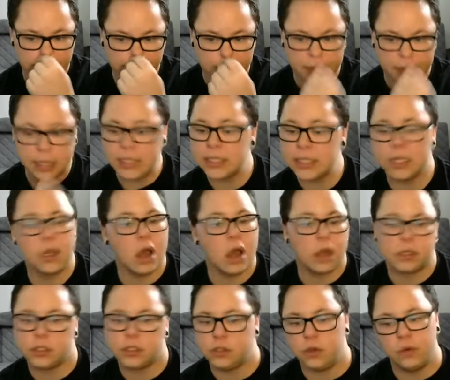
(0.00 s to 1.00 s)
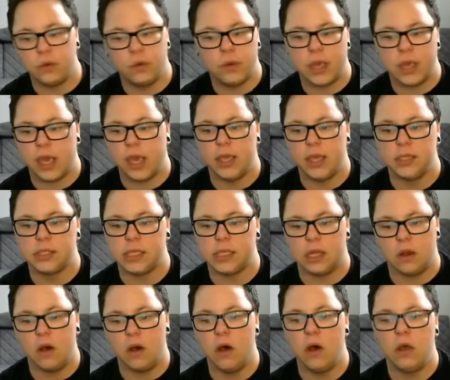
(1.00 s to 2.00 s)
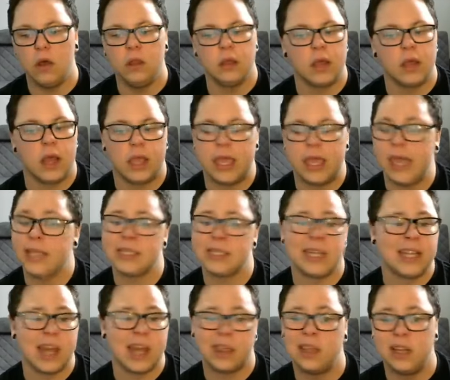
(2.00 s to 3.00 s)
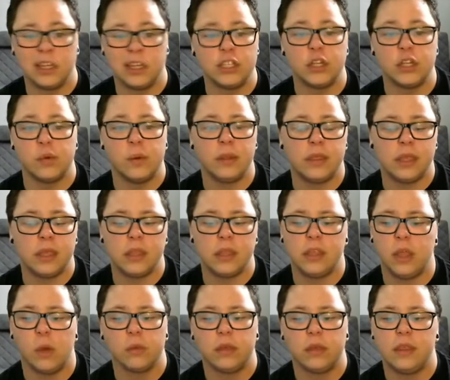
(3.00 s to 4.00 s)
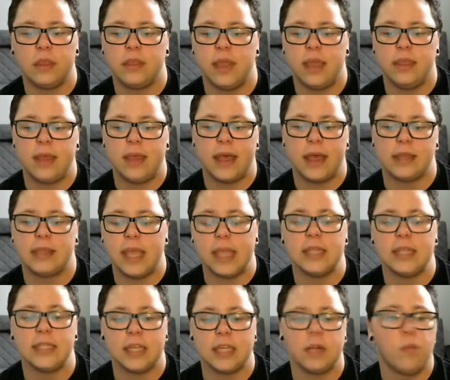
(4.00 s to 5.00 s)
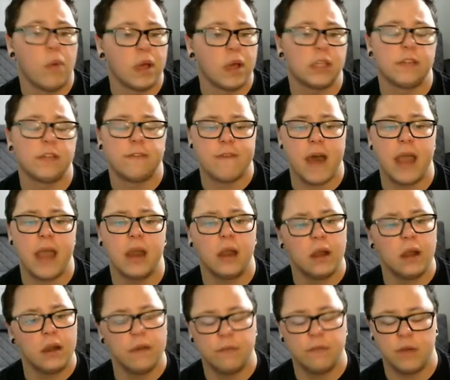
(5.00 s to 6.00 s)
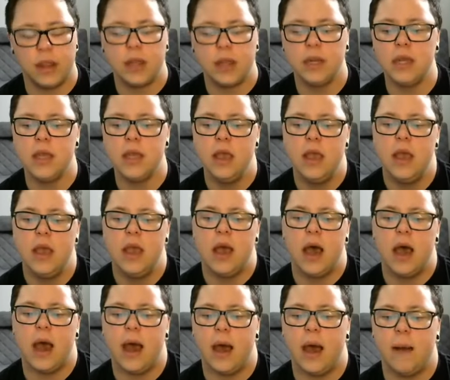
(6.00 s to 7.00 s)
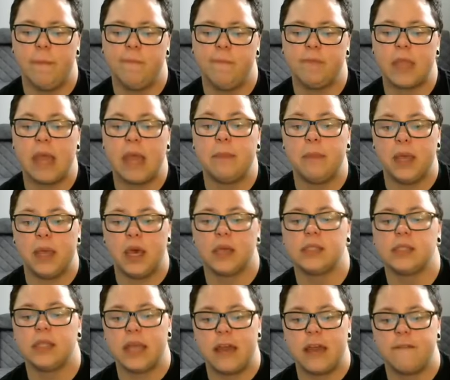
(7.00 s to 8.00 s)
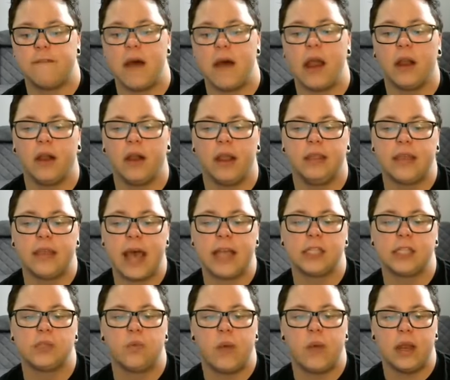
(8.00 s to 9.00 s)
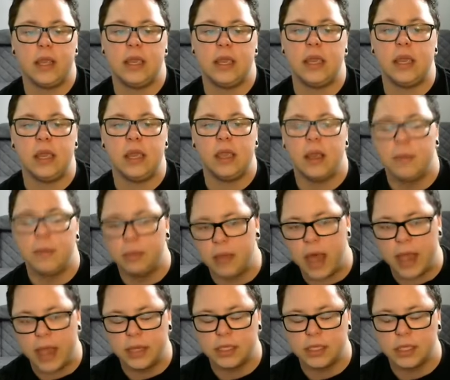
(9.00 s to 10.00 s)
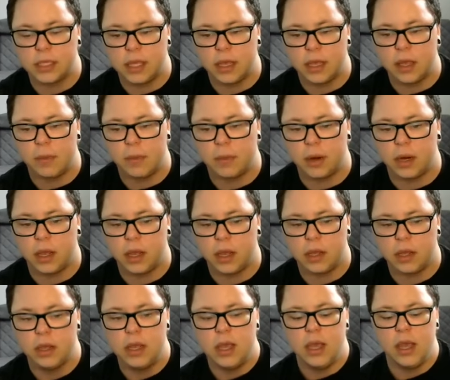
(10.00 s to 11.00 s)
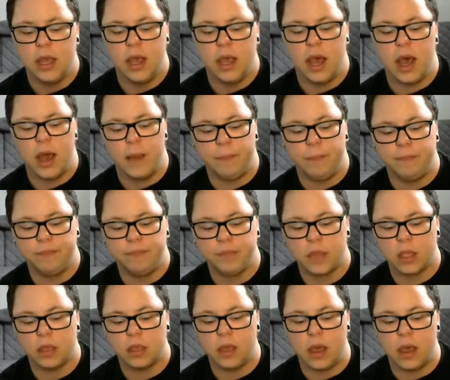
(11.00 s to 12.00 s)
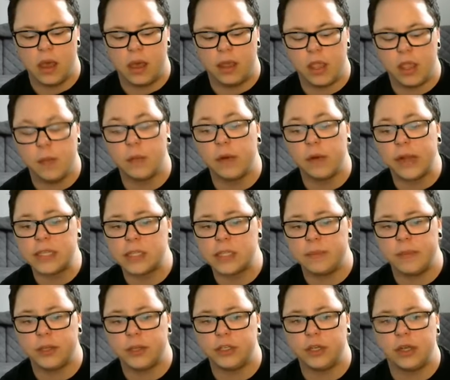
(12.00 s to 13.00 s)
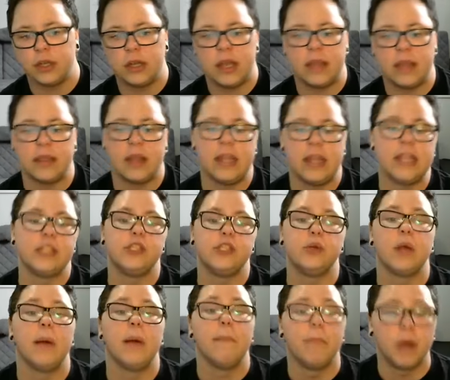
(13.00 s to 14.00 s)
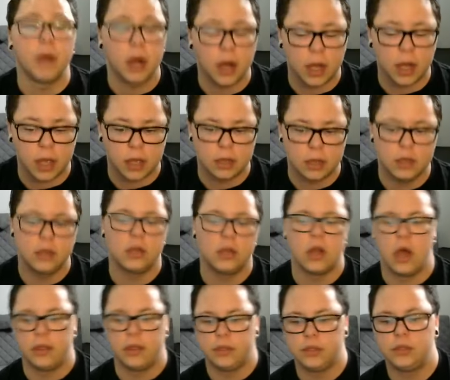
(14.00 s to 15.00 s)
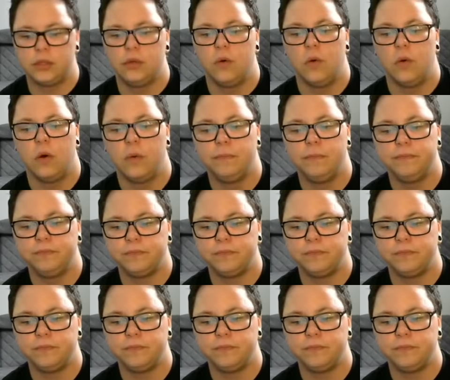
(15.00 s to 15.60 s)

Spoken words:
He did not sue King's at all. King's had nothing to do with it. The only thing that they did was fire Vreen. And because of that firing, that's when he applied to the Alberta Human Rights Commission, and then he sued Alberta, not the school.